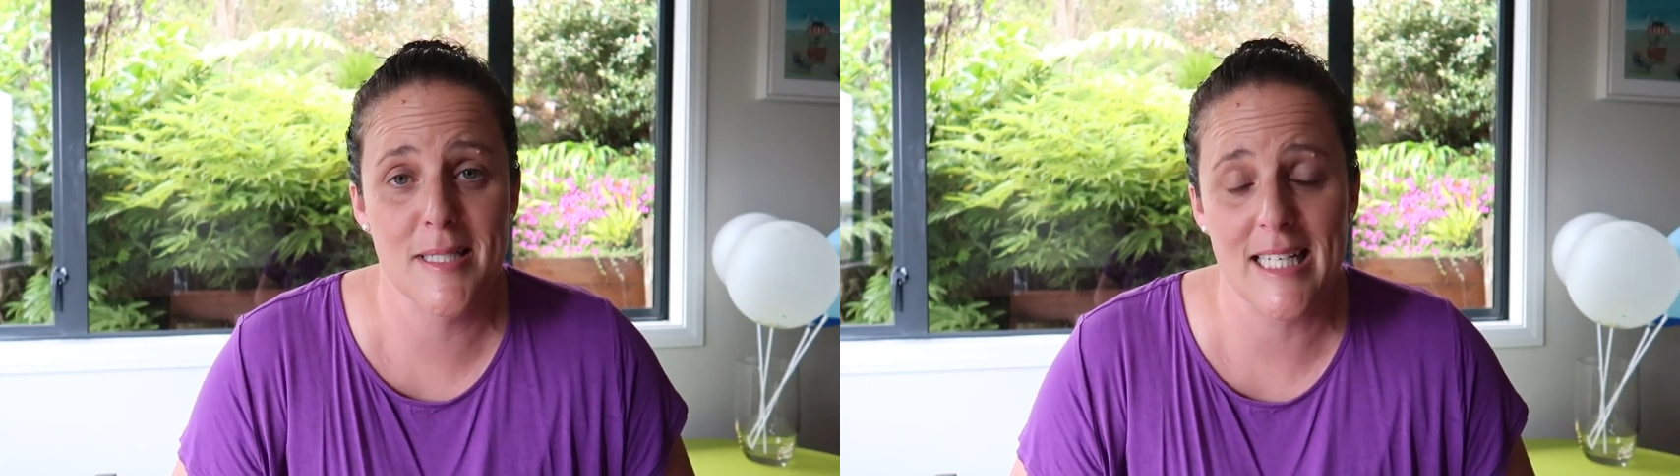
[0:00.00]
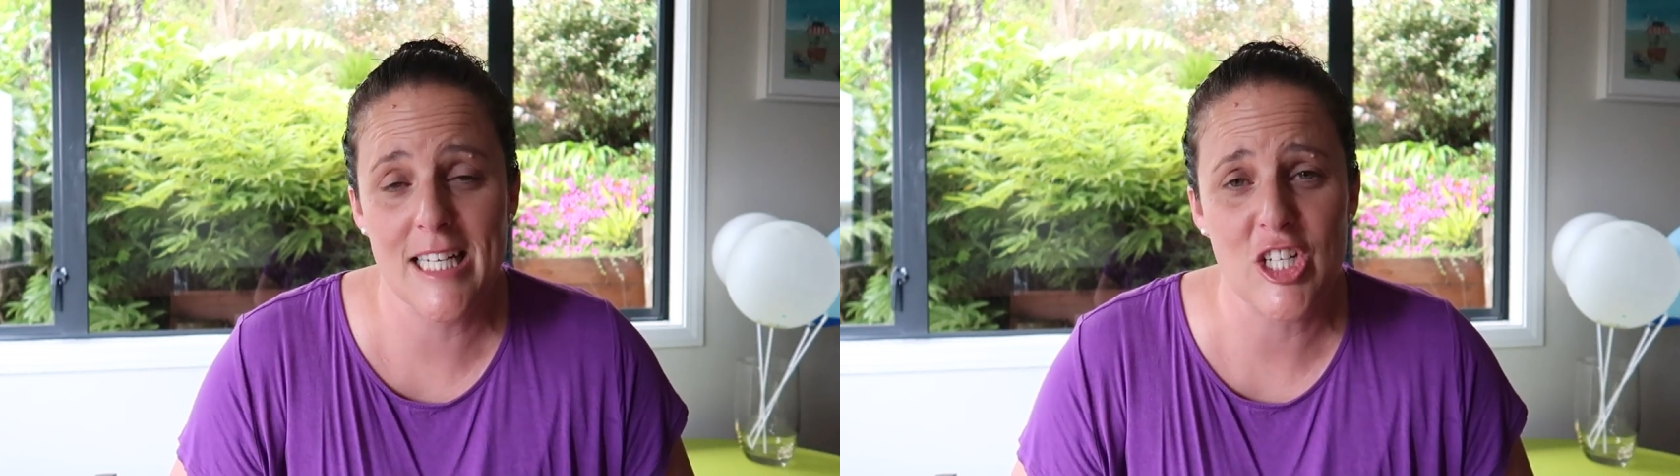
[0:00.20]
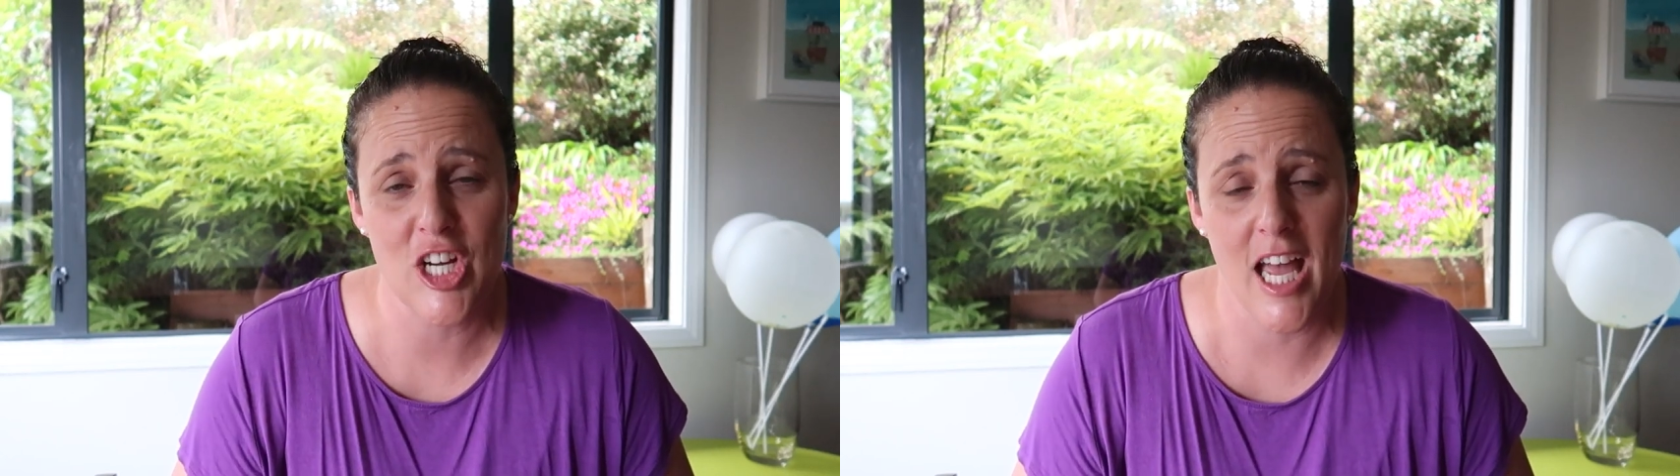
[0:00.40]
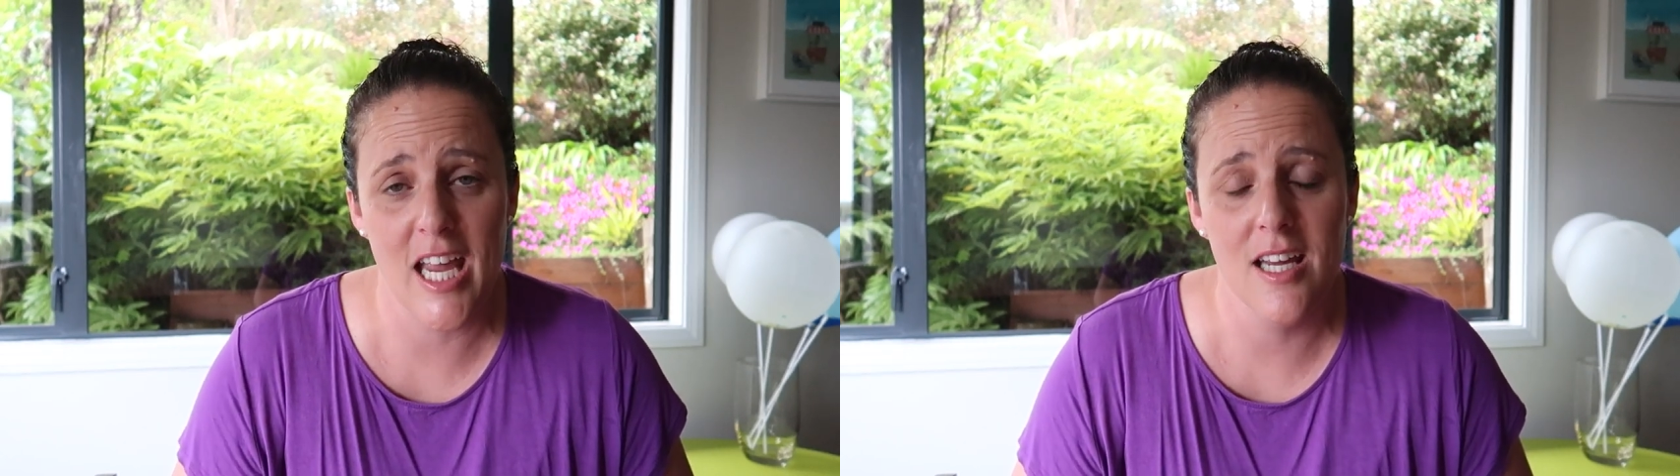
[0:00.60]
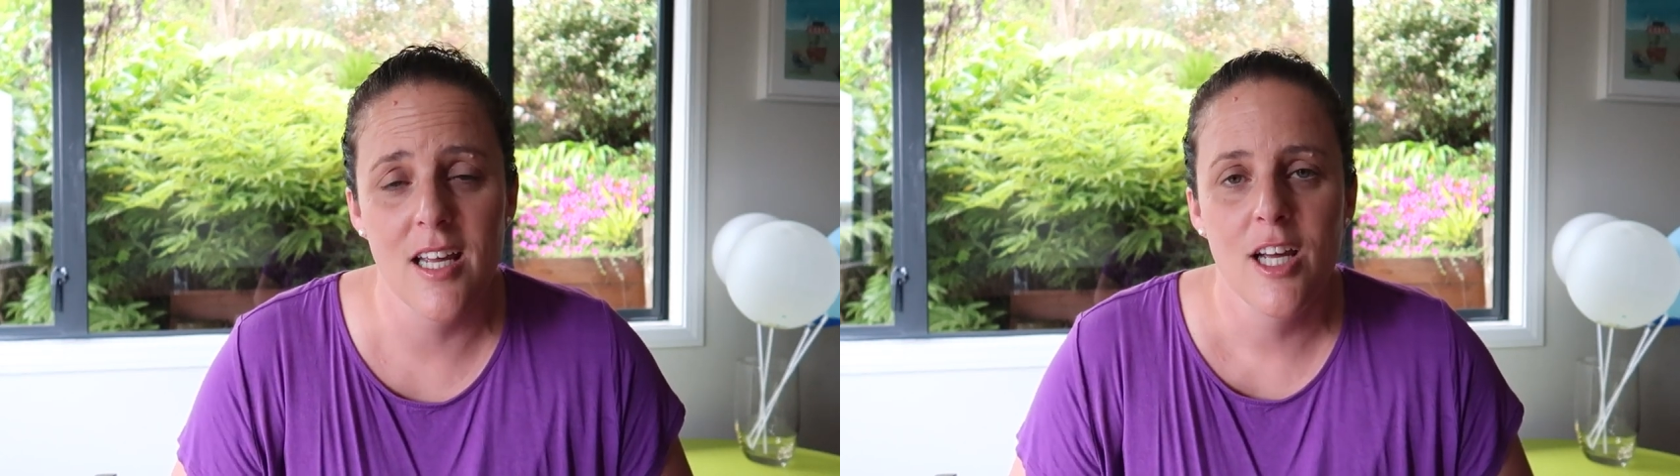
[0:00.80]

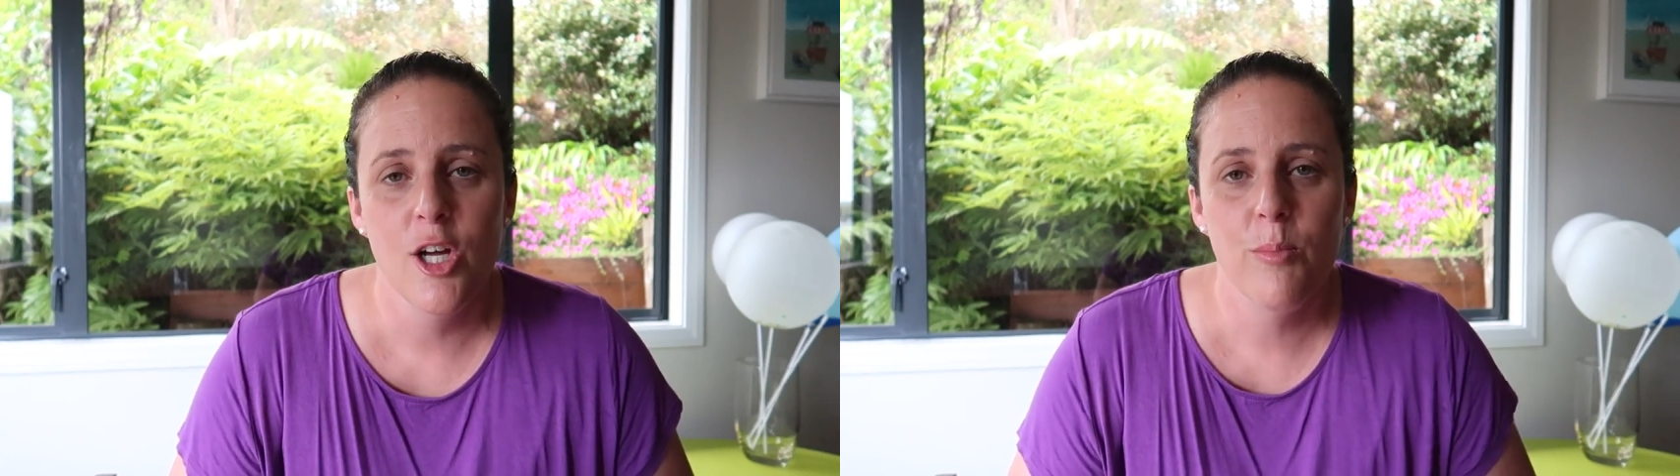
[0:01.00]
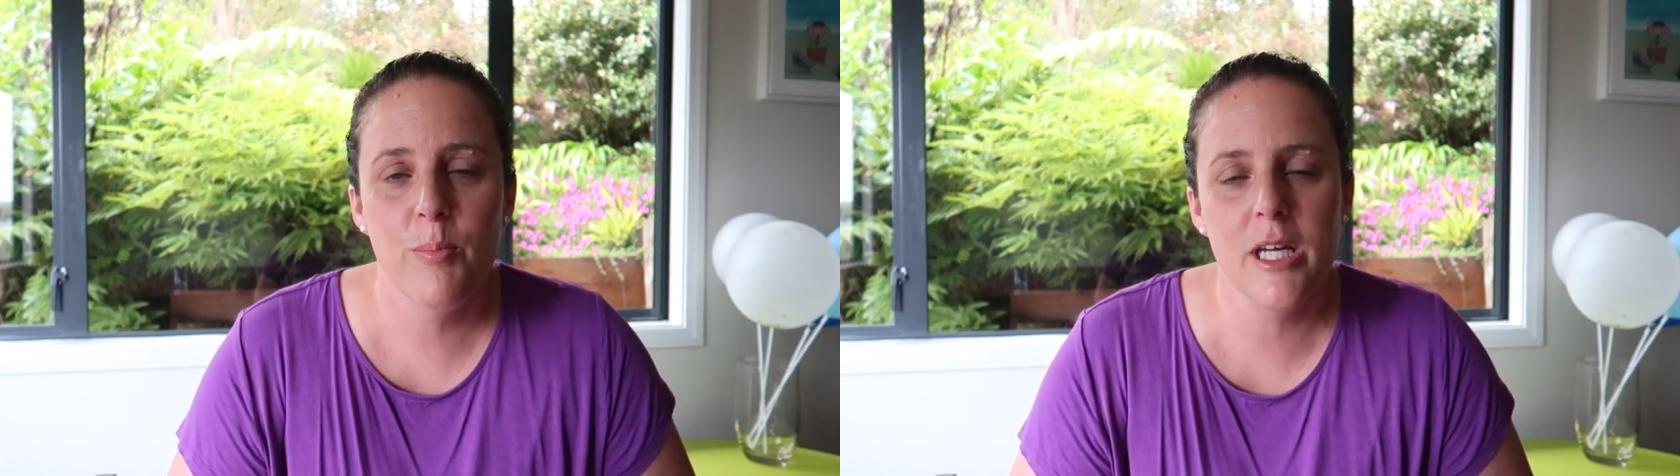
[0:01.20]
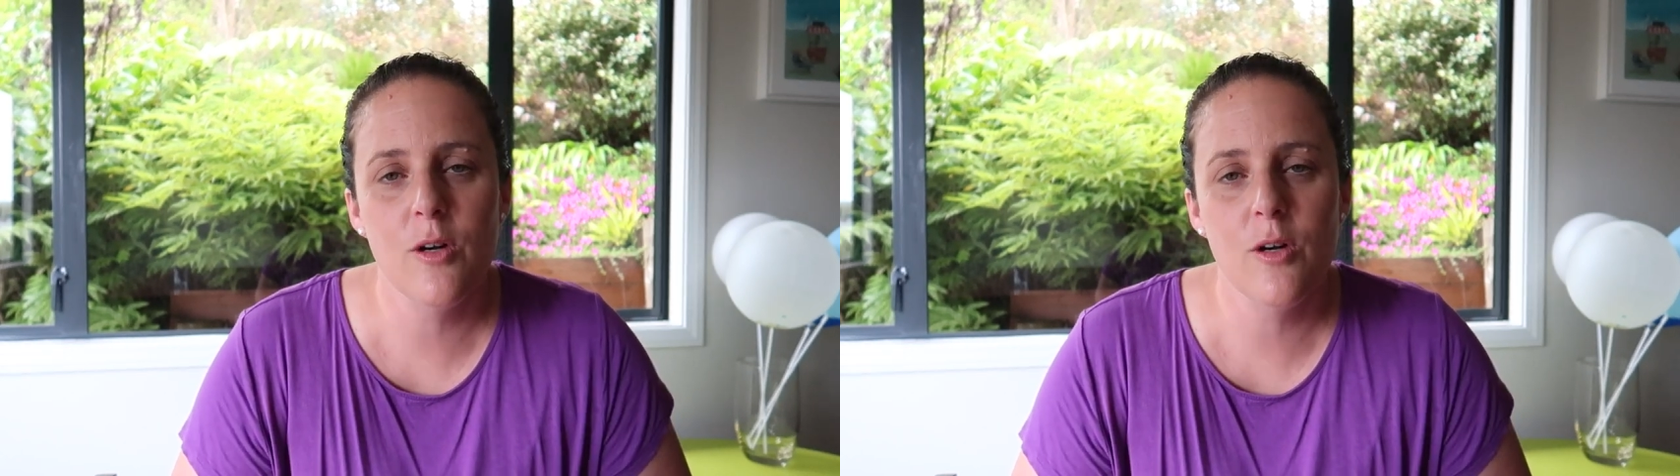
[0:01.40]
cliche, but